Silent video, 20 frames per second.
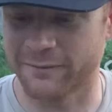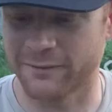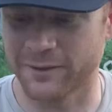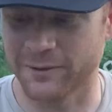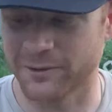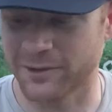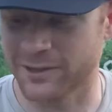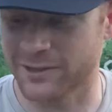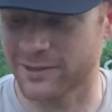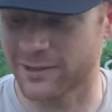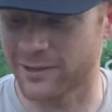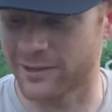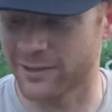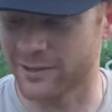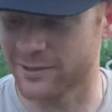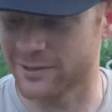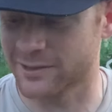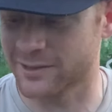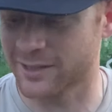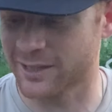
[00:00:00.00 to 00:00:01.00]
Fiddle
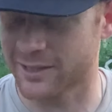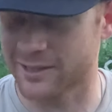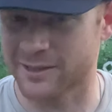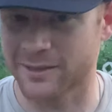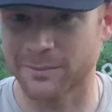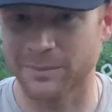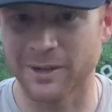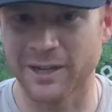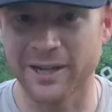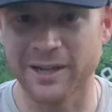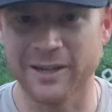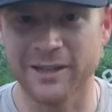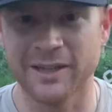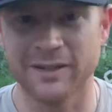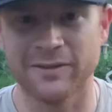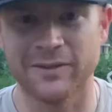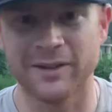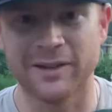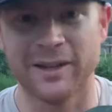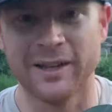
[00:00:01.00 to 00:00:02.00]
guitars custom made,
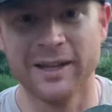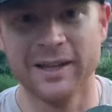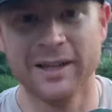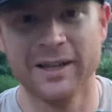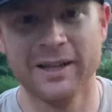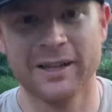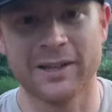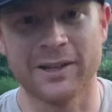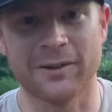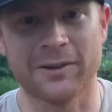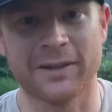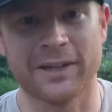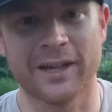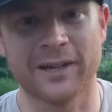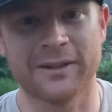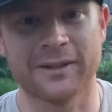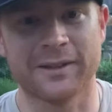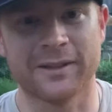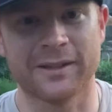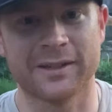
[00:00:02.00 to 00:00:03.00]
even
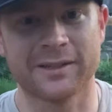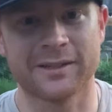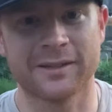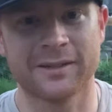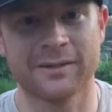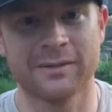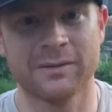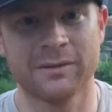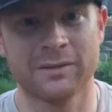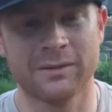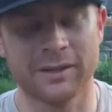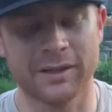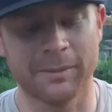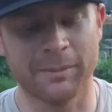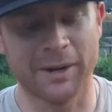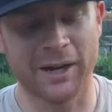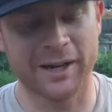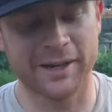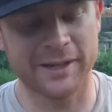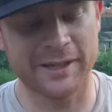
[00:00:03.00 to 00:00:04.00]
down to this. The
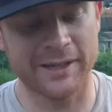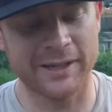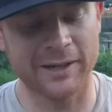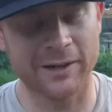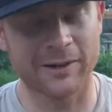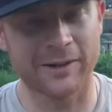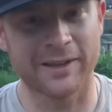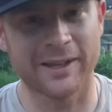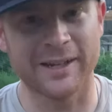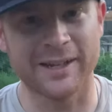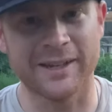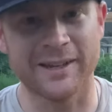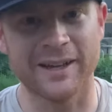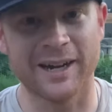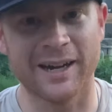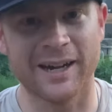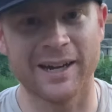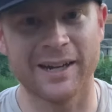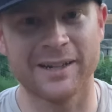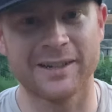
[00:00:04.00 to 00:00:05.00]
body here that he
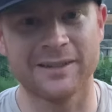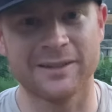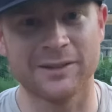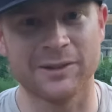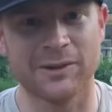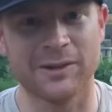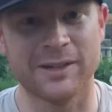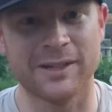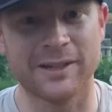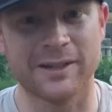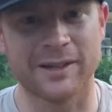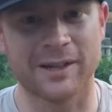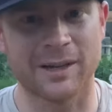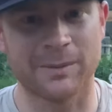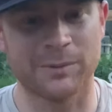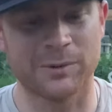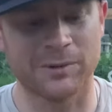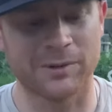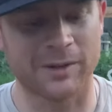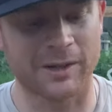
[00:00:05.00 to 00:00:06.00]
dyed, he did a
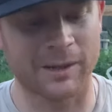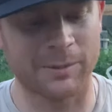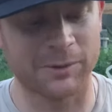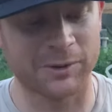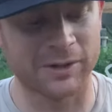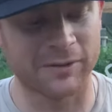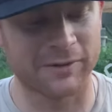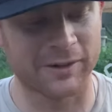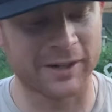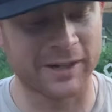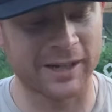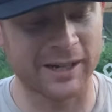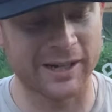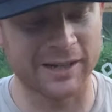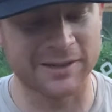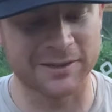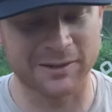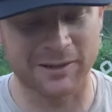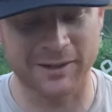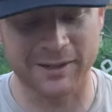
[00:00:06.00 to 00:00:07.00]
couple different
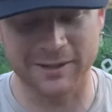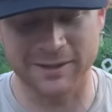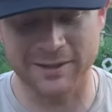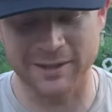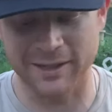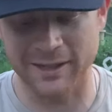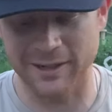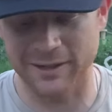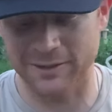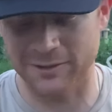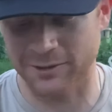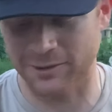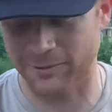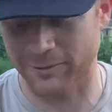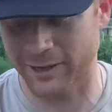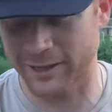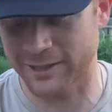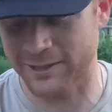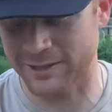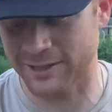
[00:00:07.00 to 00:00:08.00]
dyes on it to get it to the
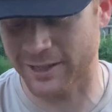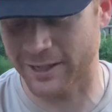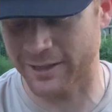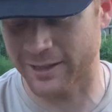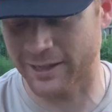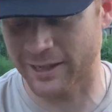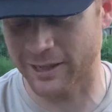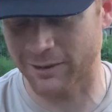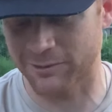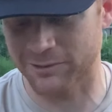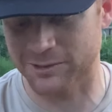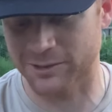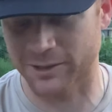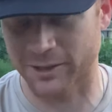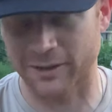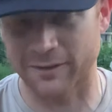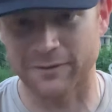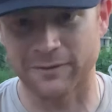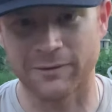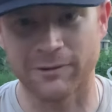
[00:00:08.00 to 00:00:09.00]
right shade that I was
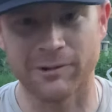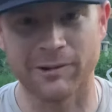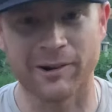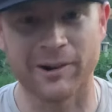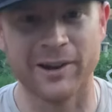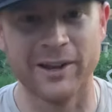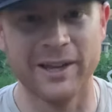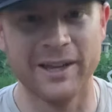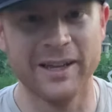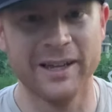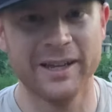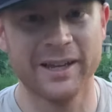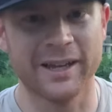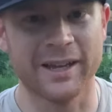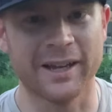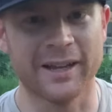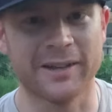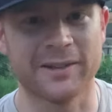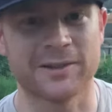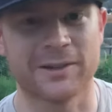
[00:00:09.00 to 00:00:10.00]
looking for,
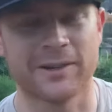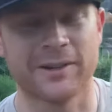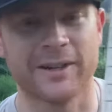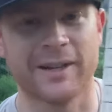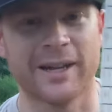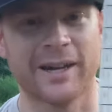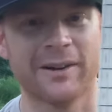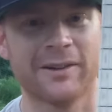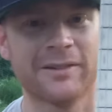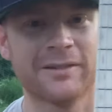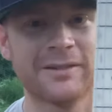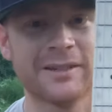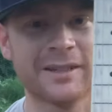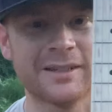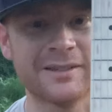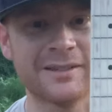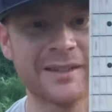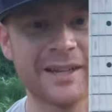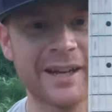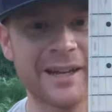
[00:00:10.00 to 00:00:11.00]
and it turned out
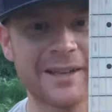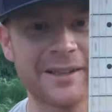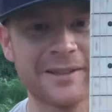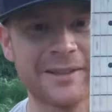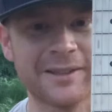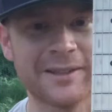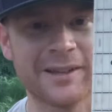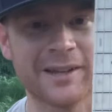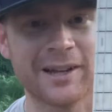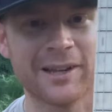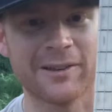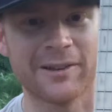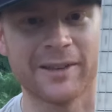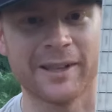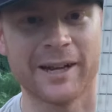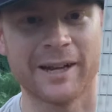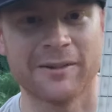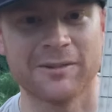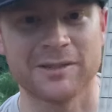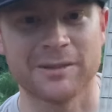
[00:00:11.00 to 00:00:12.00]
exactly the color
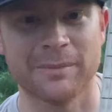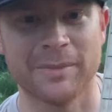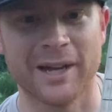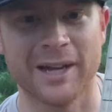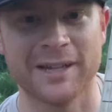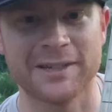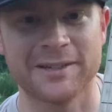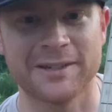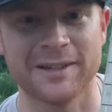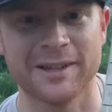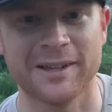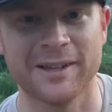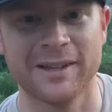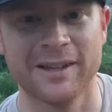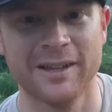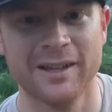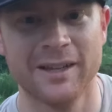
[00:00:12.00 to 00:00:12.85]
that I was imagining.